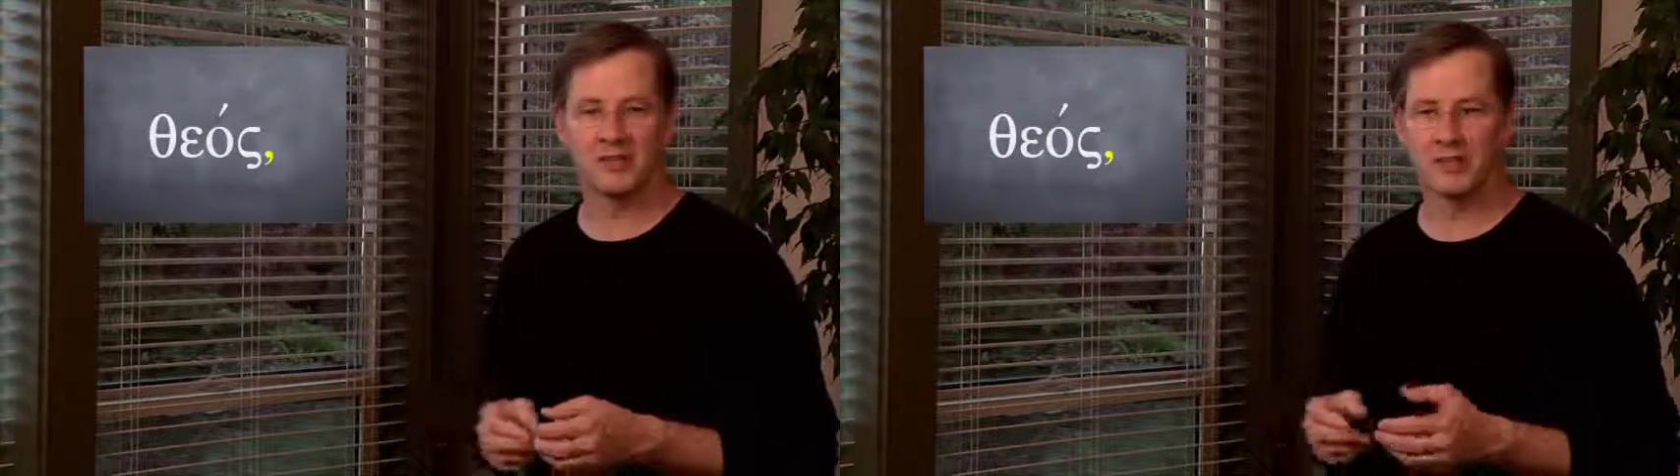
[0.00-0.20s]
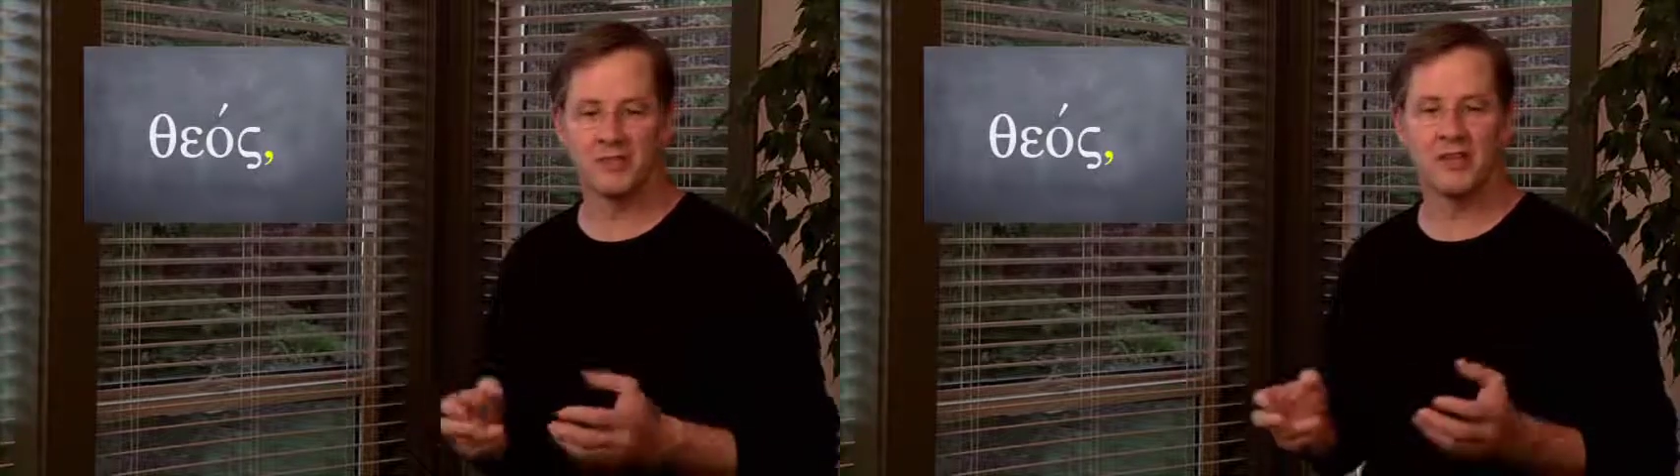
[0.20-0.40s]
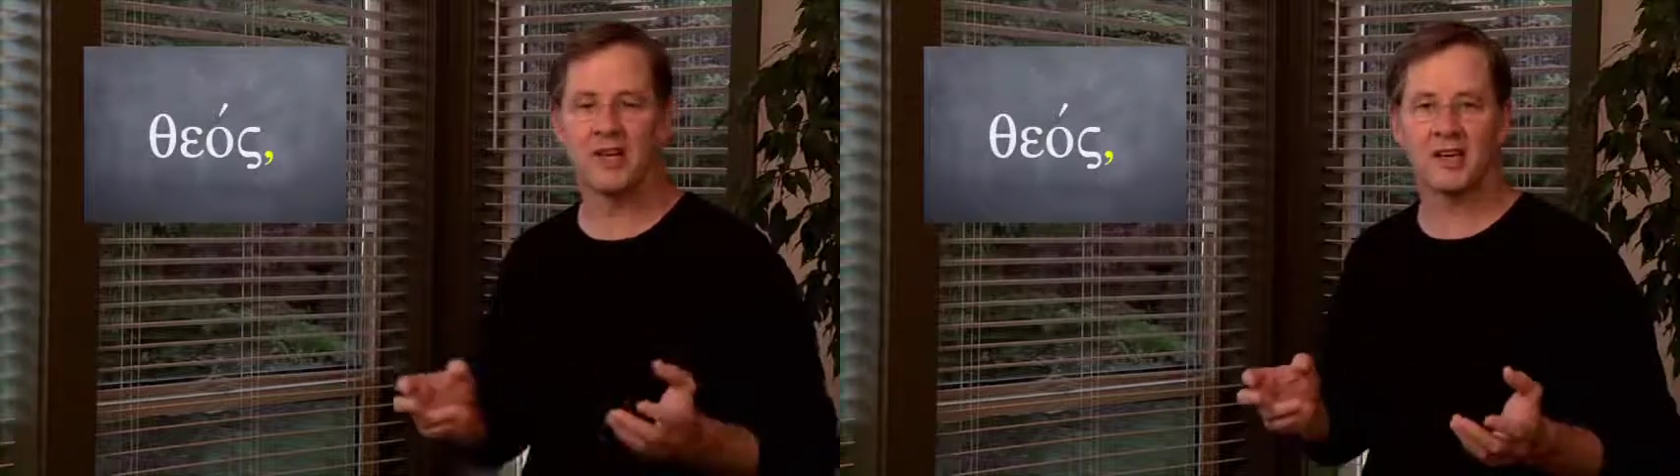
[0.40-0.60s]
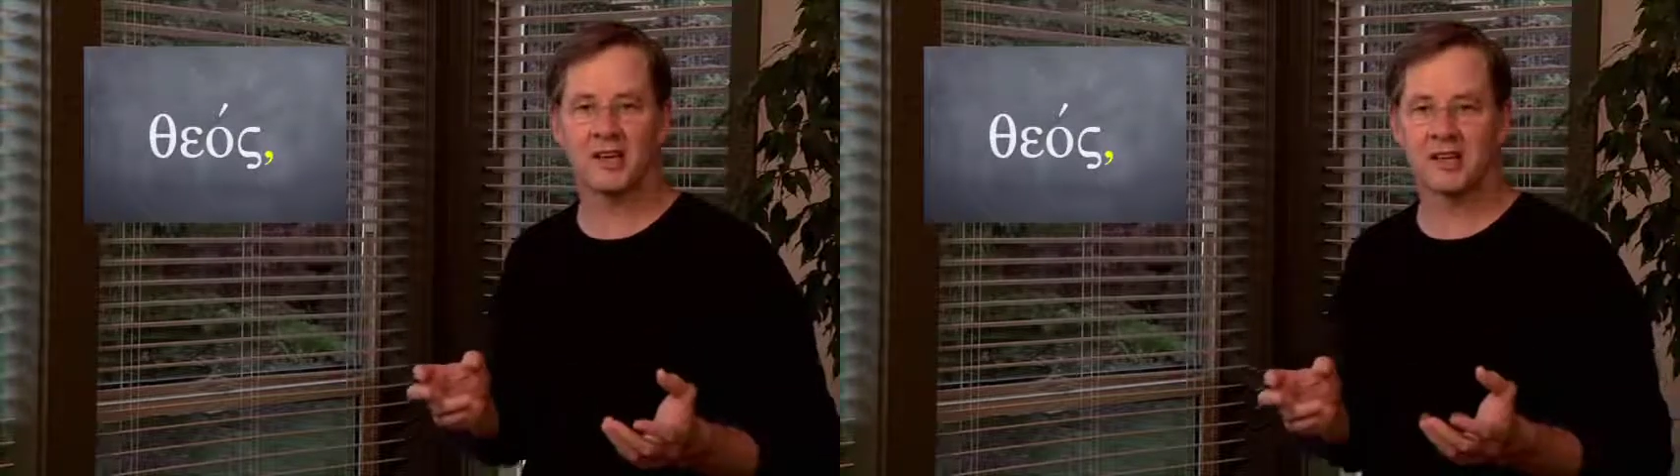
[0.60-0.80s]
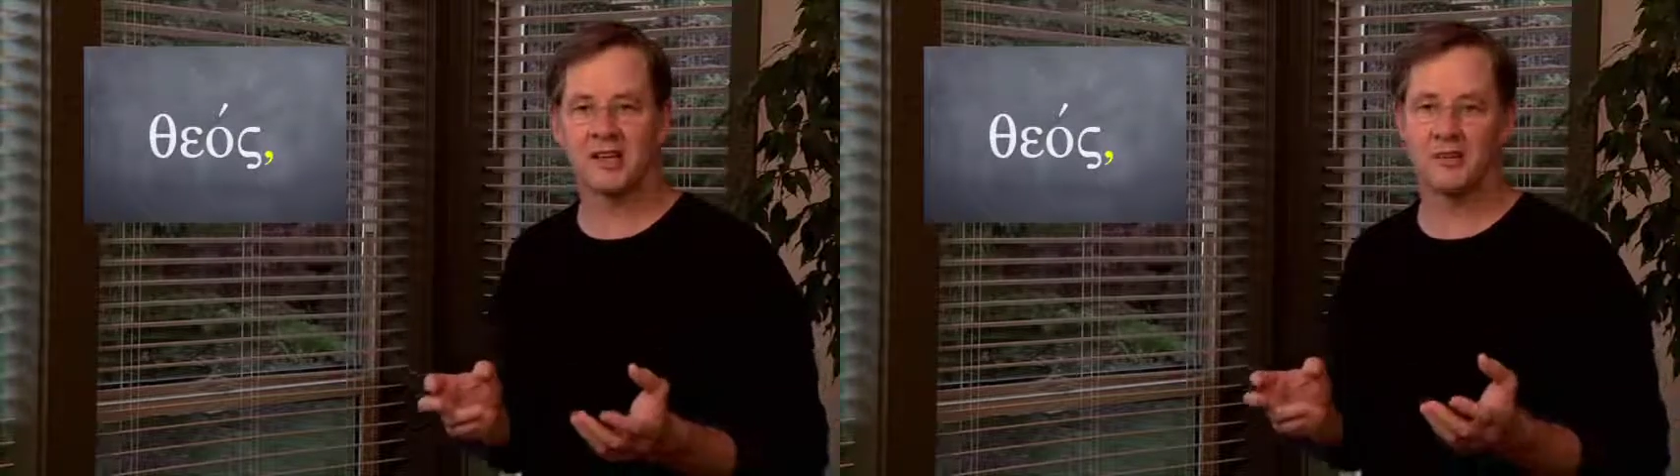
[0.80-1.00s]
so they're not
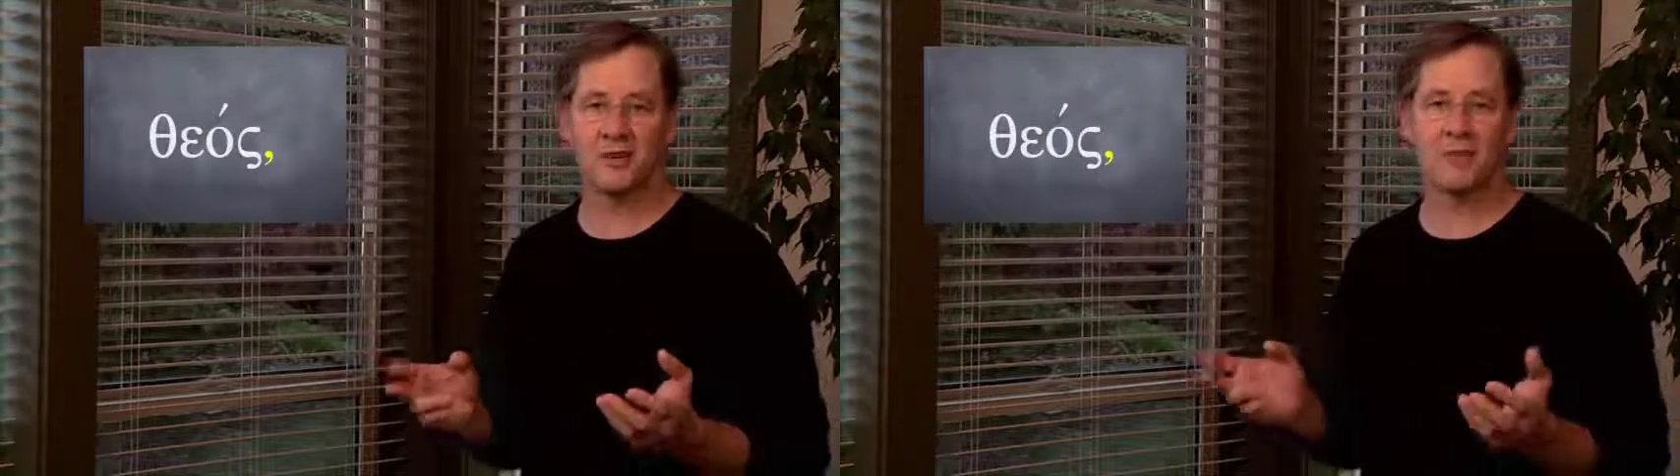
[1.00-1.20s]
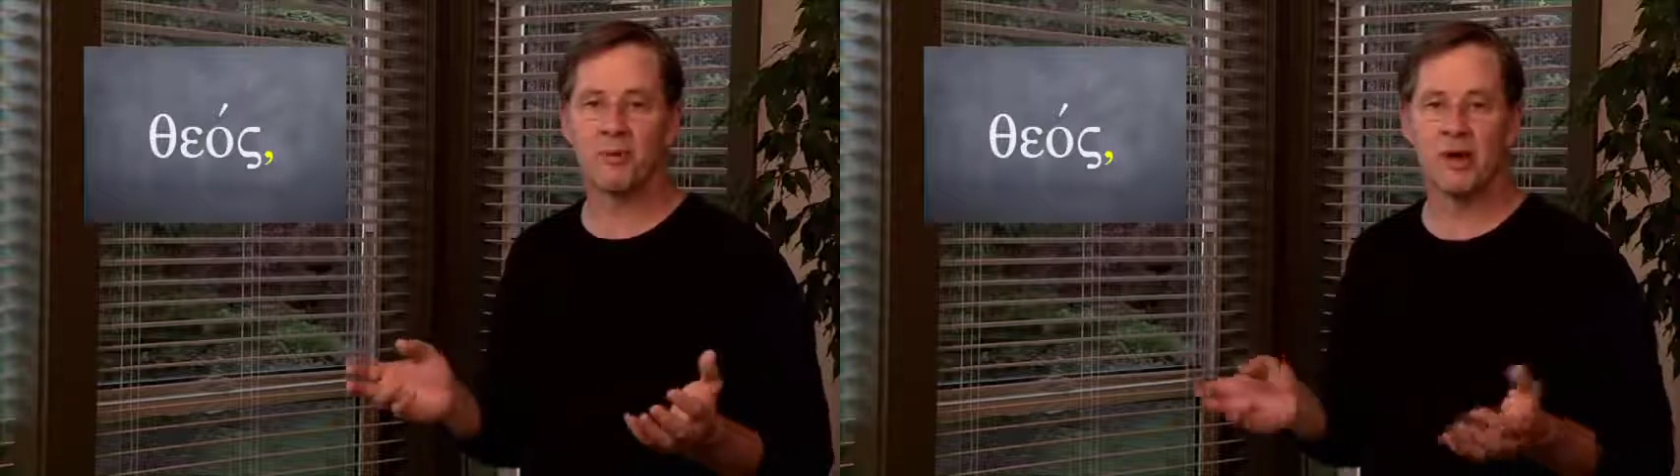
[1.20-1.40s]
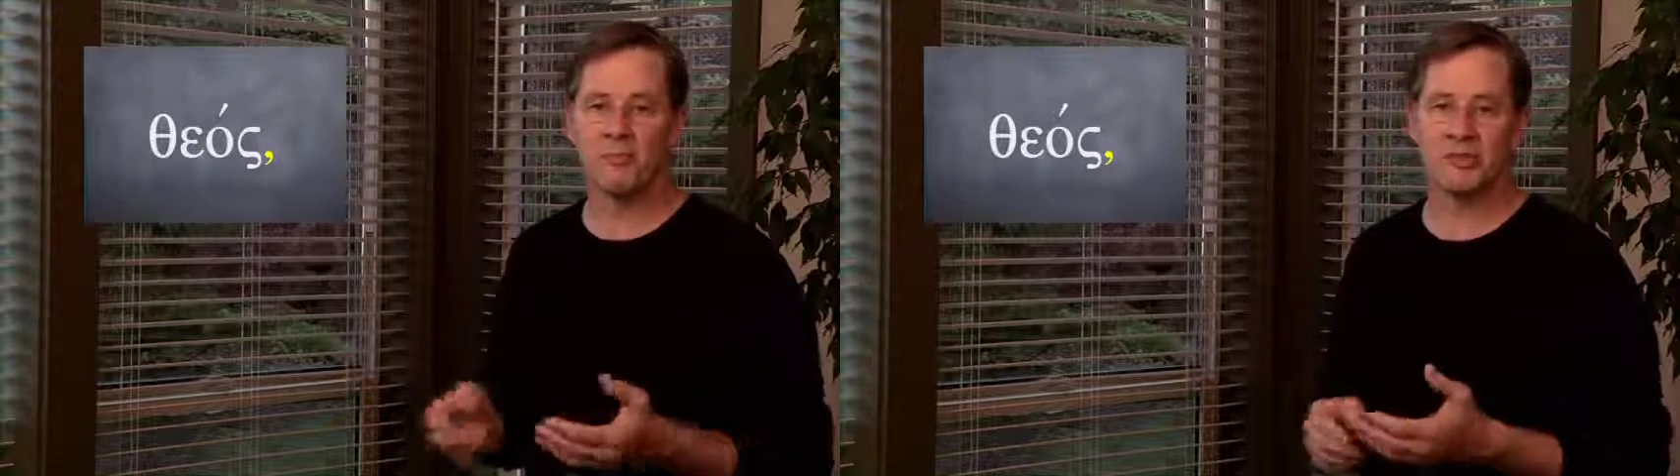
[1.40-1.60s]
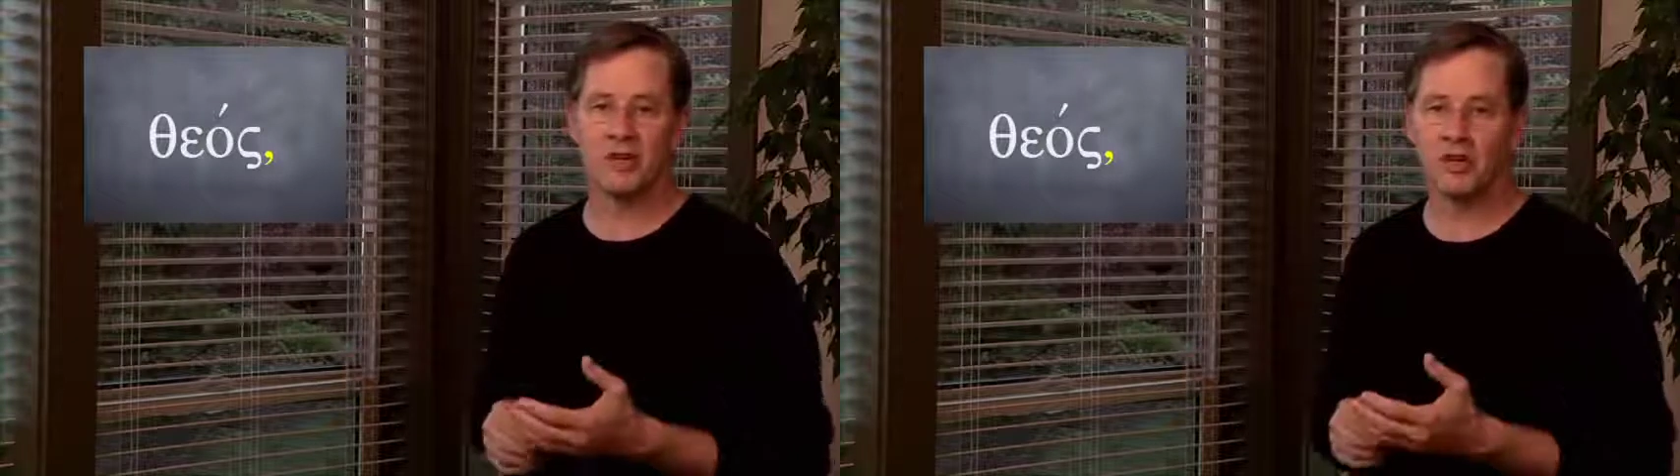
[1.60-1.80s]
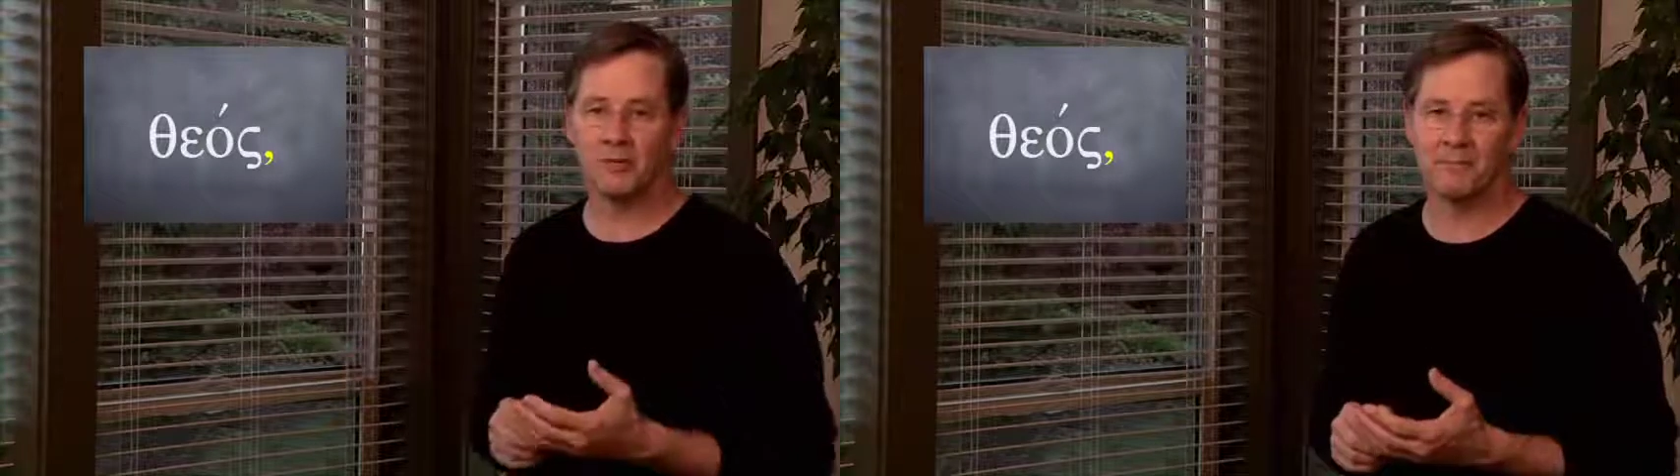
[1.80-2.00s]
going to give you any problems at
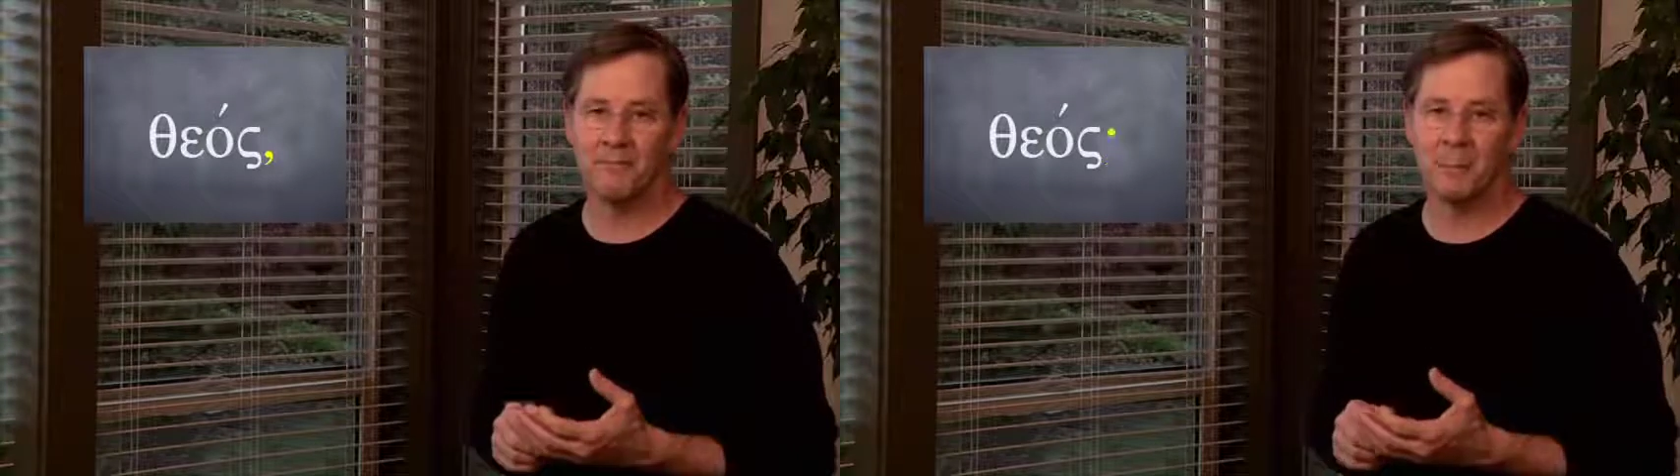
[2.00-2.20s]
all.